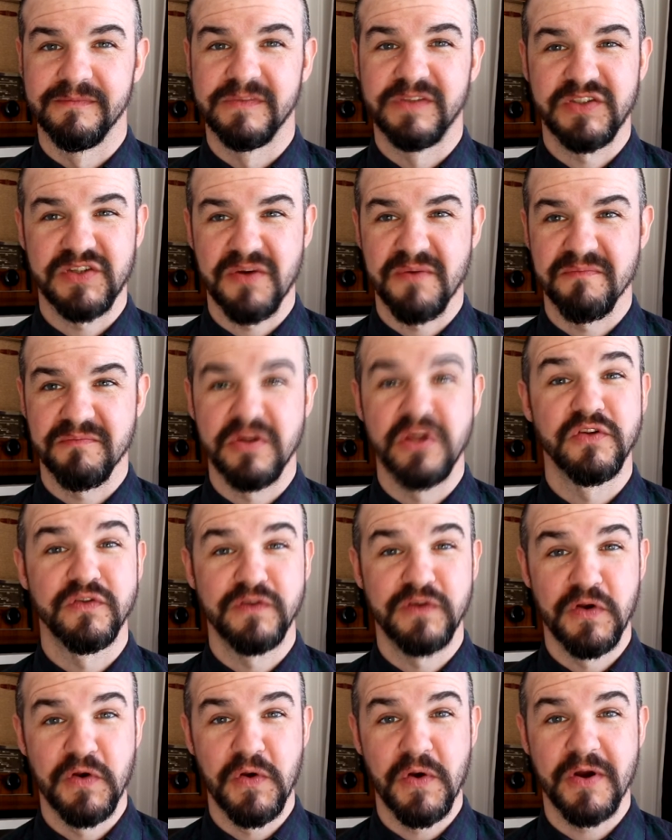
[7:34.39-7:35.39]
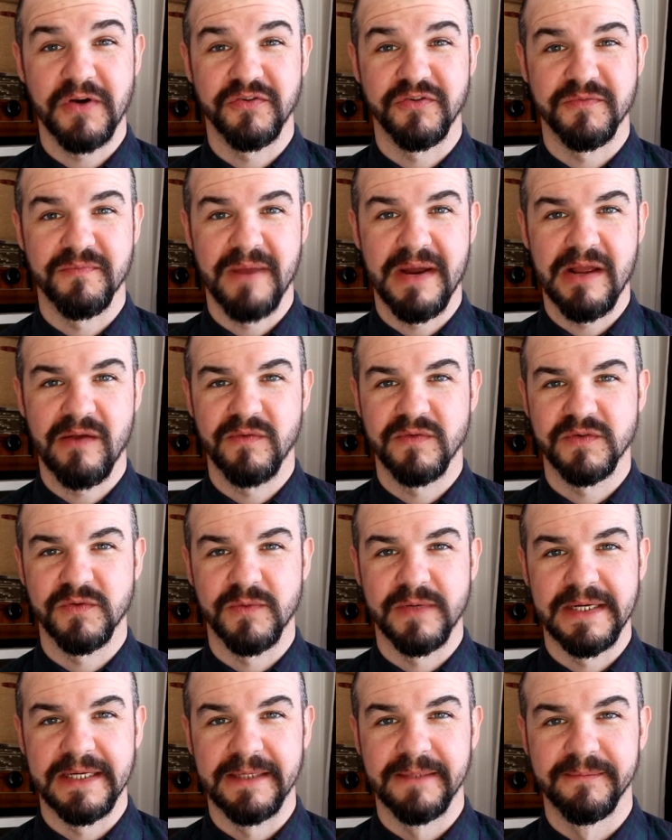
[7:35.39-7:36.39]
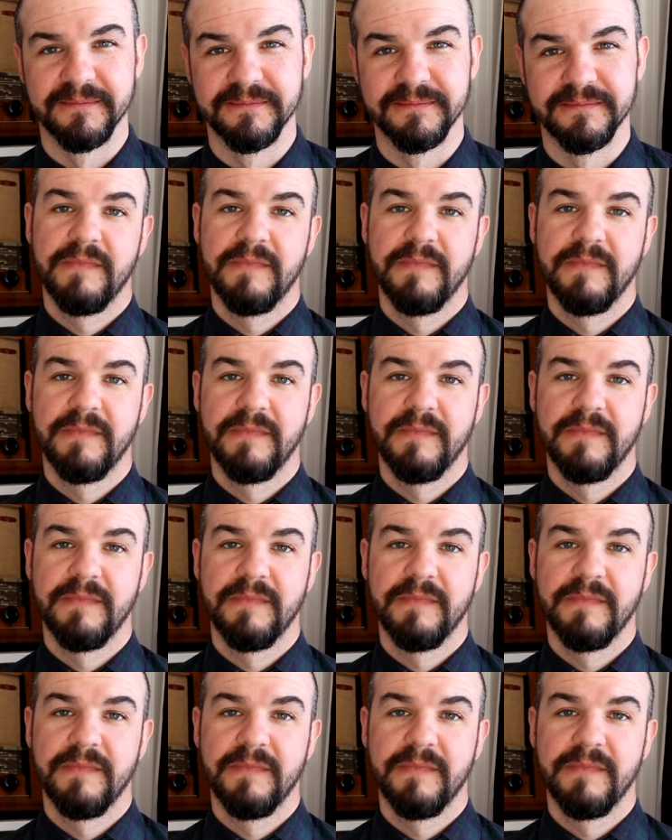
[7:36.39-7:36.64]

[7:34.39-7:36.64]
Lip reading: some 200 miles away.